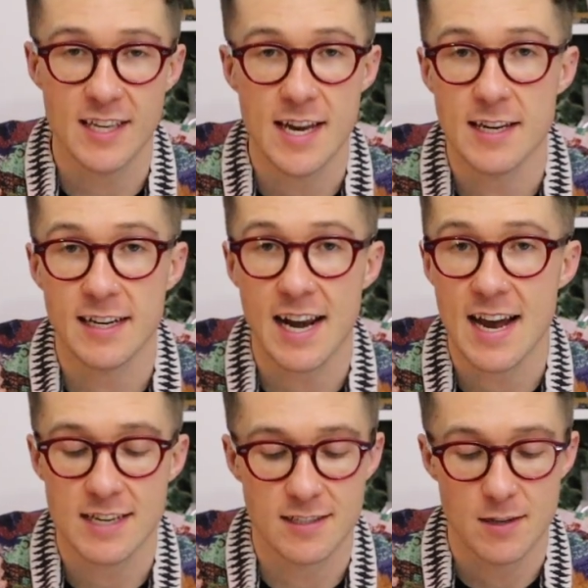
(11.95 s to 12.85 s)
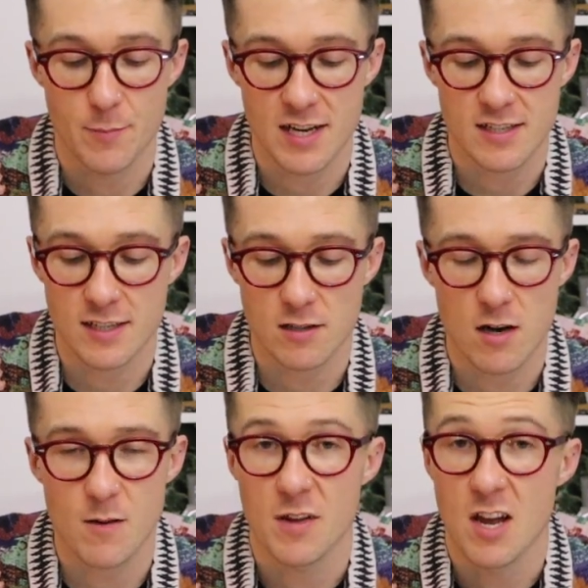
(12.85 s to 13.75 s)
Again, glass, plastic
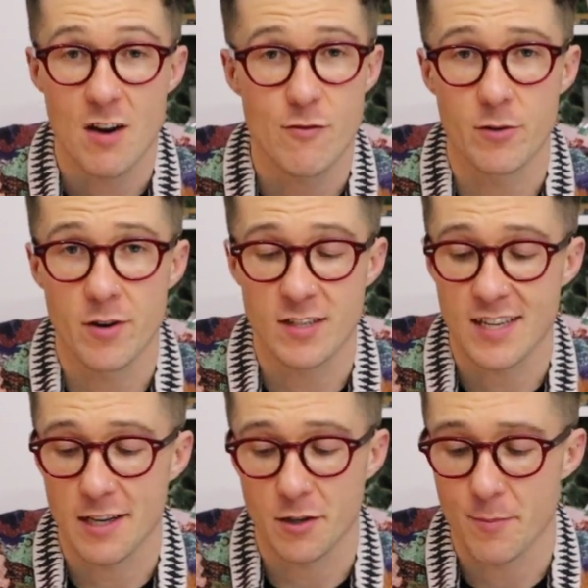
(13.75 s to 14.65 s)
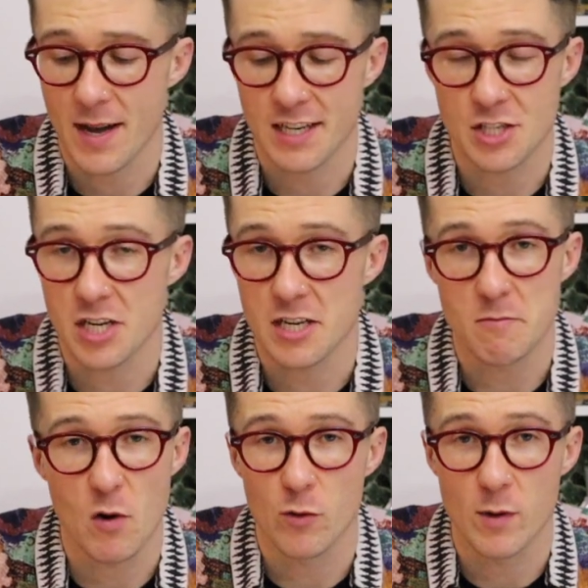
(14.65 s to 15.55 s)
top, Real nice, elegant
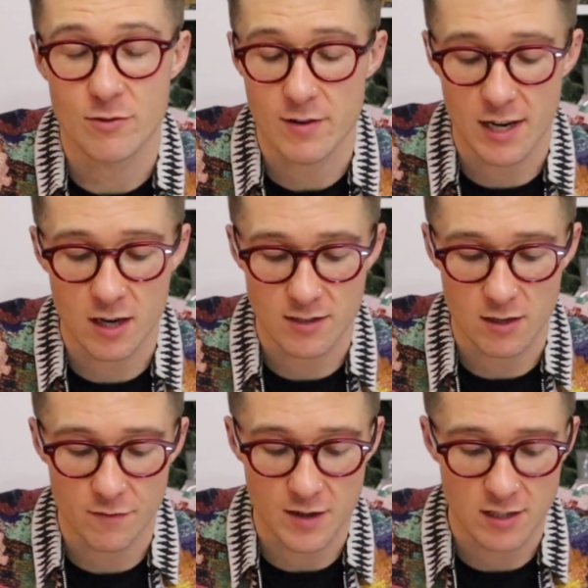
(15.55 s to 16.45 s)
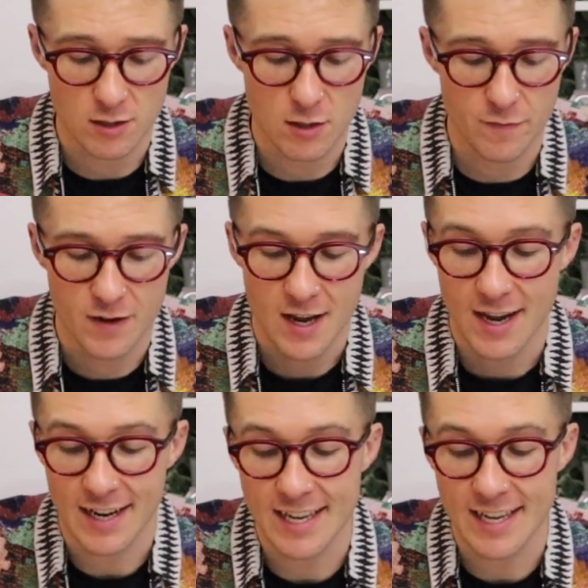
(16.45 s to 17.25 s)
packaging. I've always really liked a lot of their stuff.